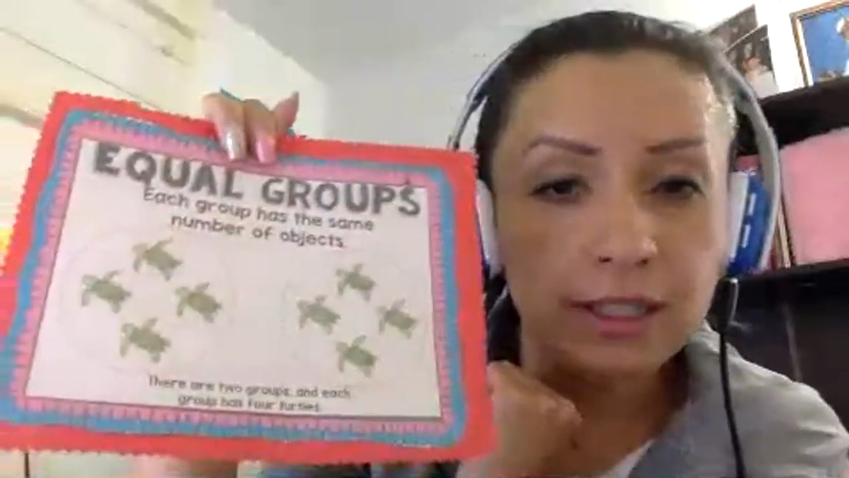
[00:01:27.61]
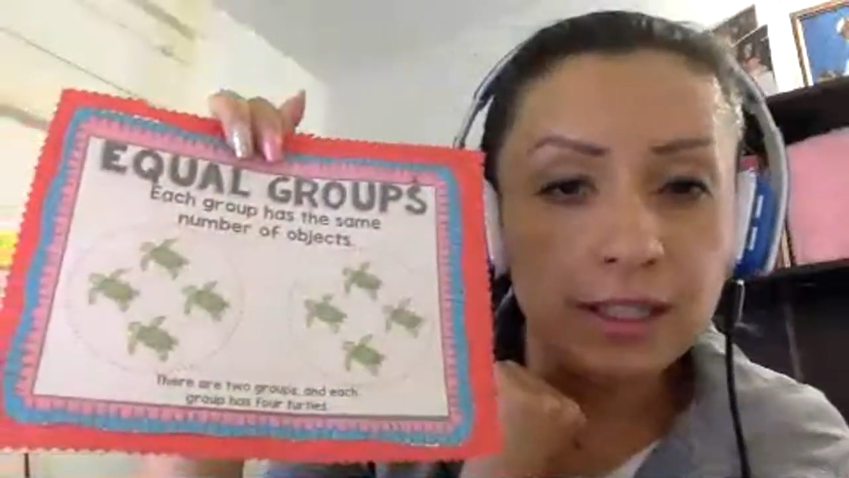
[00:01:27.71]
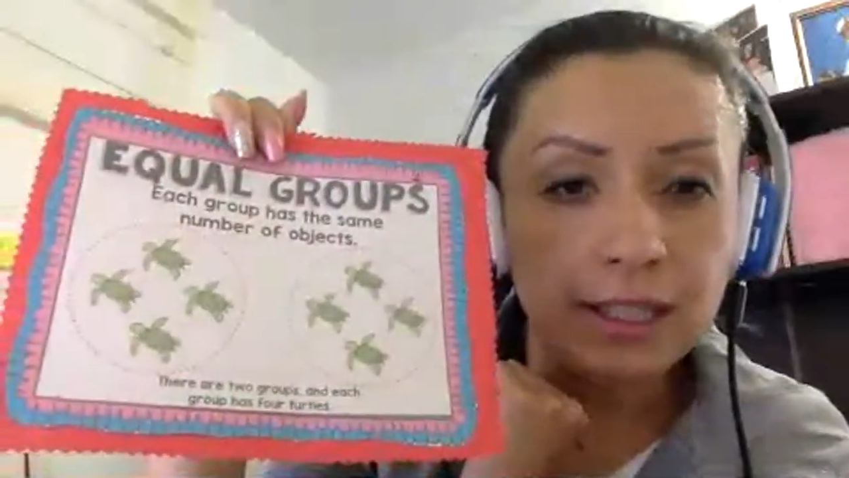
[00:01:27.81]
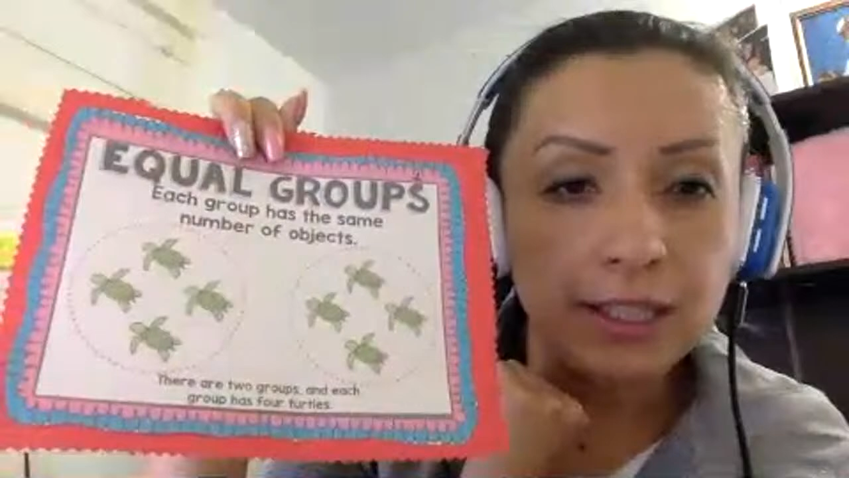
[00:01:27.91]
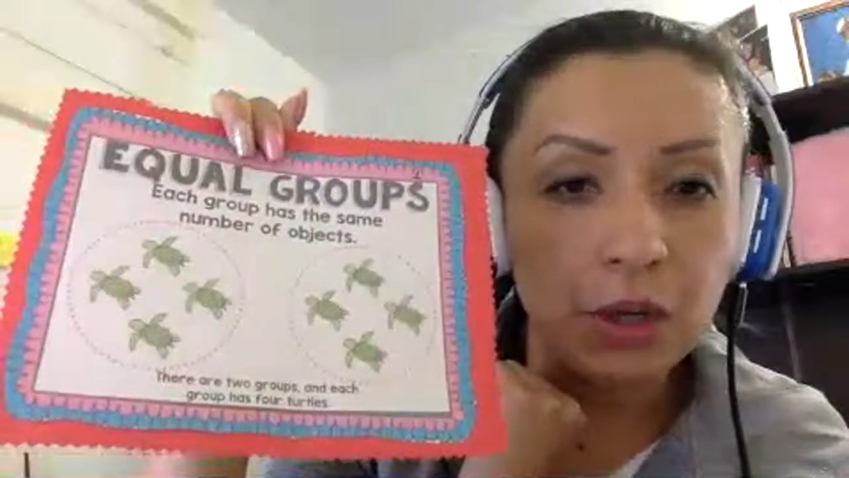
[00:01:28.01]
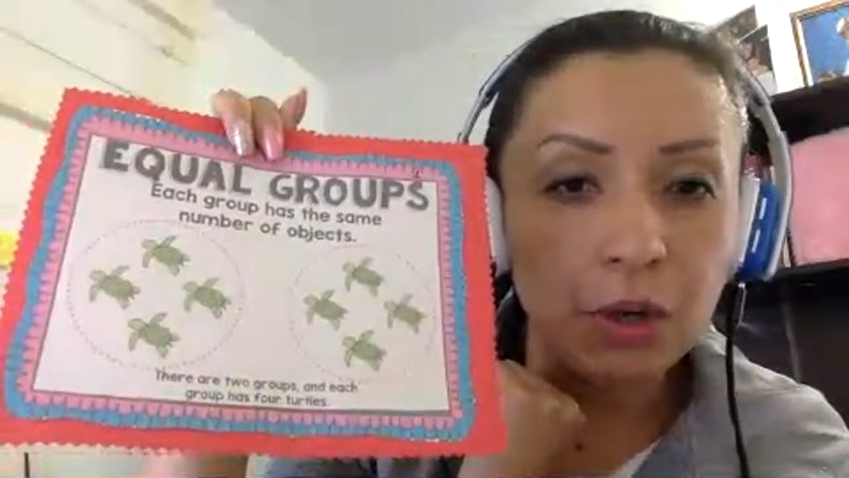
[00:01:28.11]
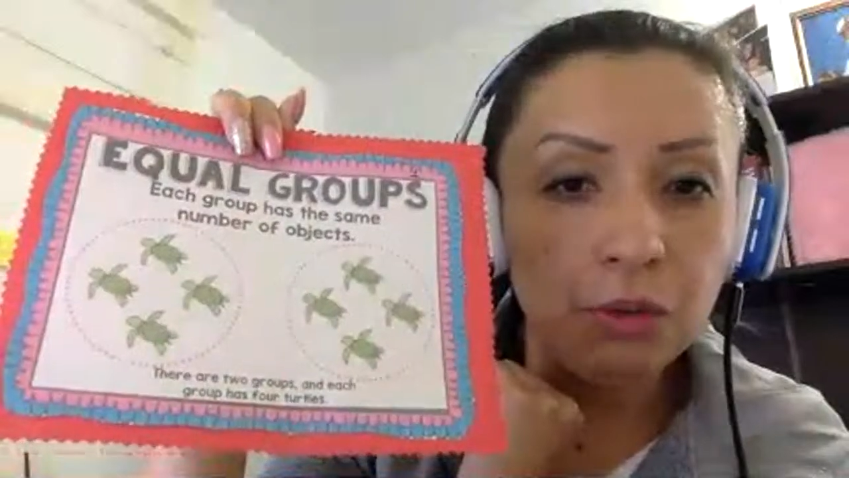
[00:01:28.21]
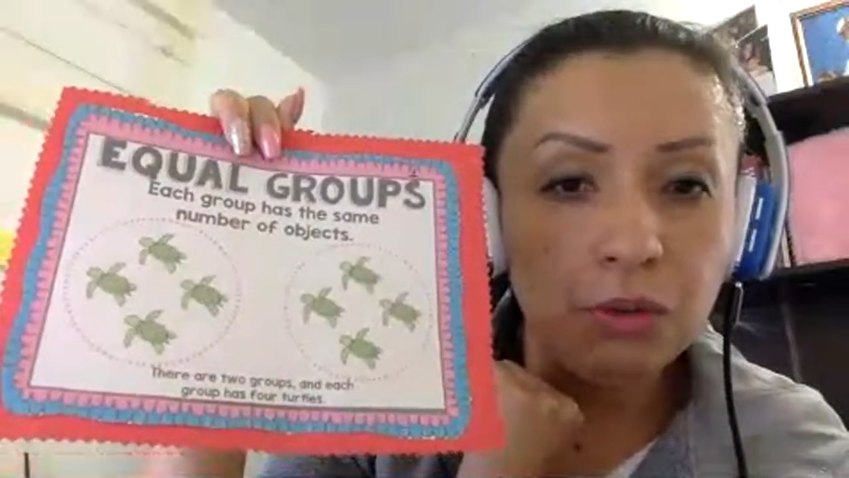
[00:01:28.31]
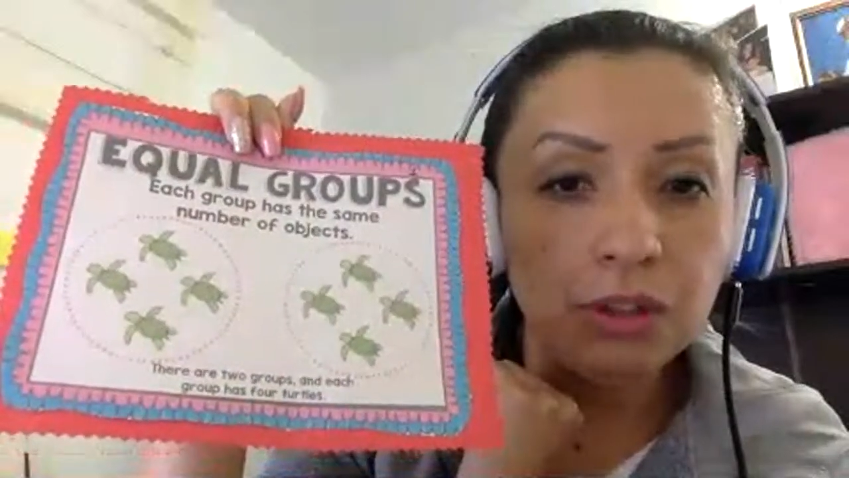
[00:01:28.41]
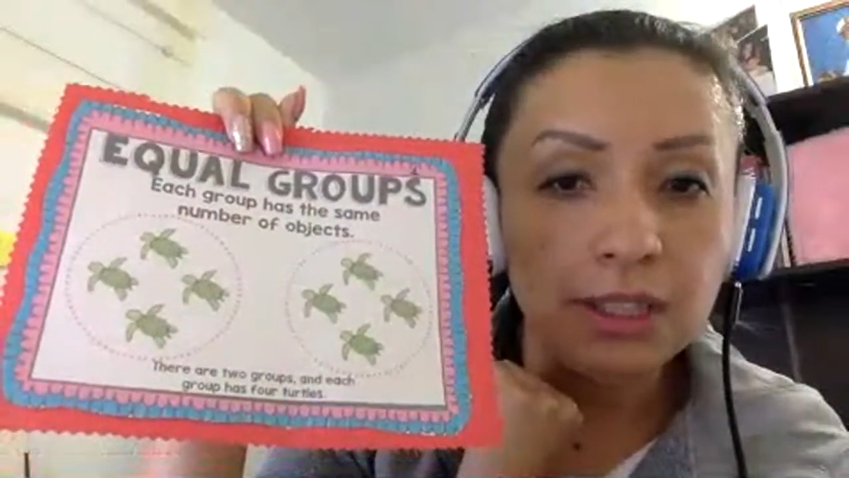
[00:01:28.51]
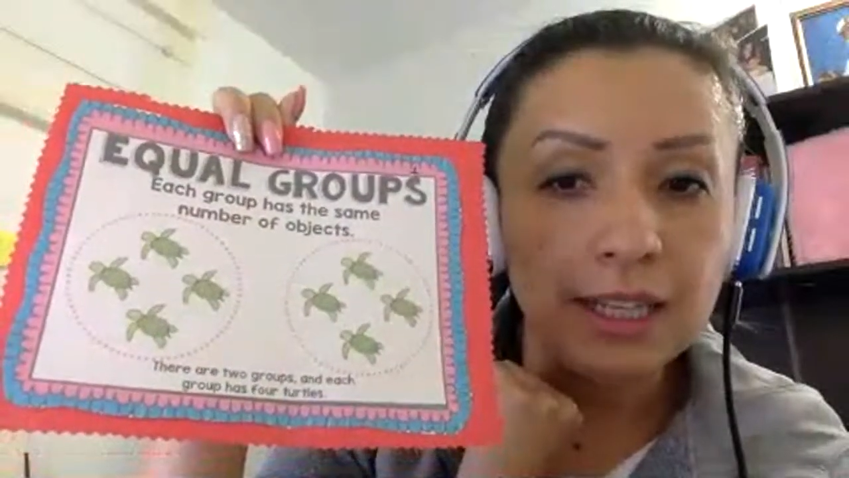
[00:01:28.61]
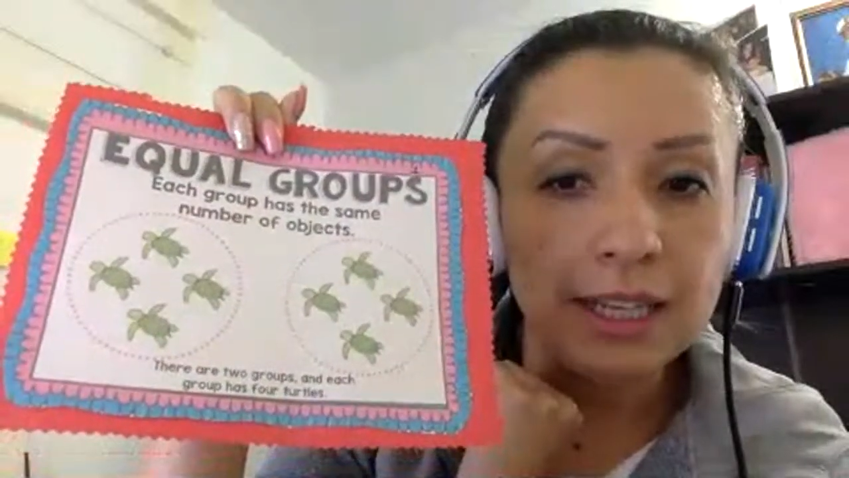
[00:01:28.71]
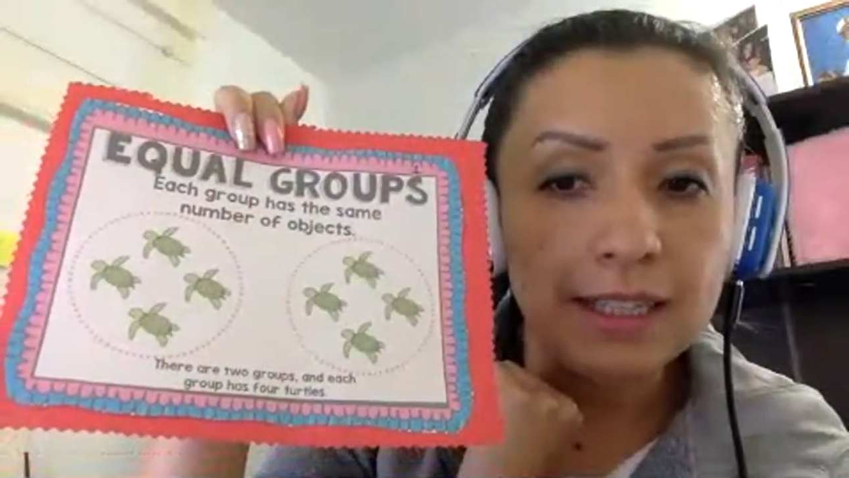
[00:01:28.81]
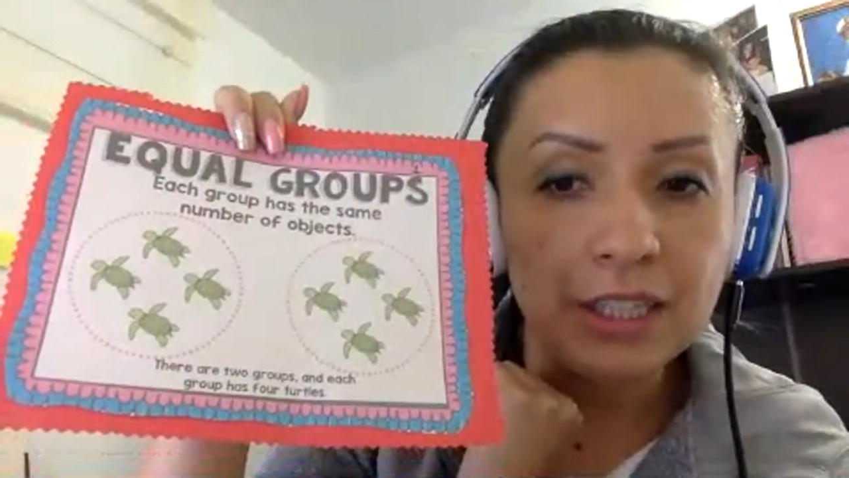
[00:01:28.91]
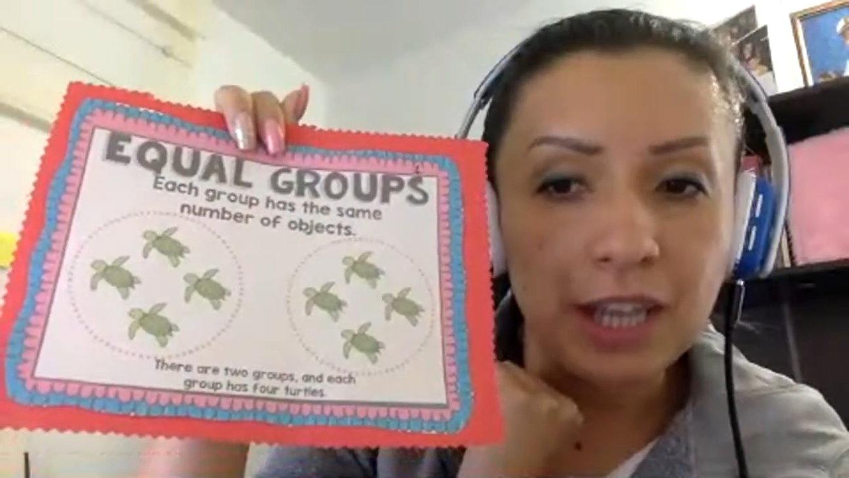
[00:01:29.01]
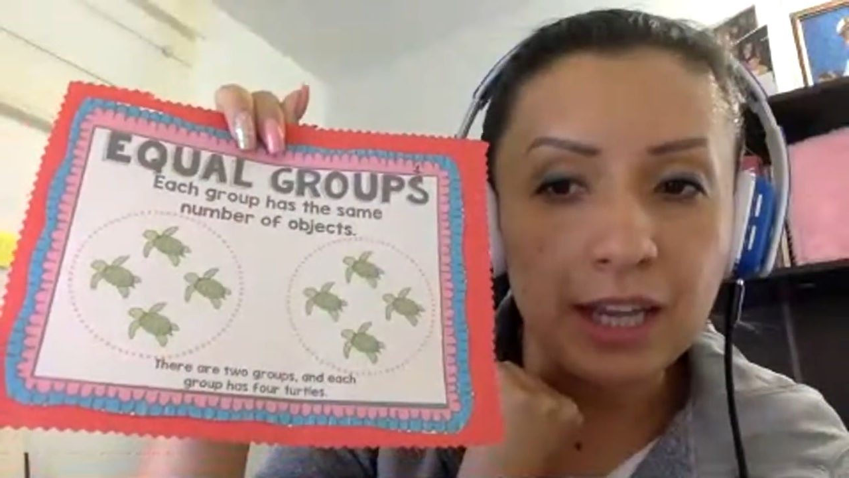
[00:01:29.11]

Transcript: So let's check.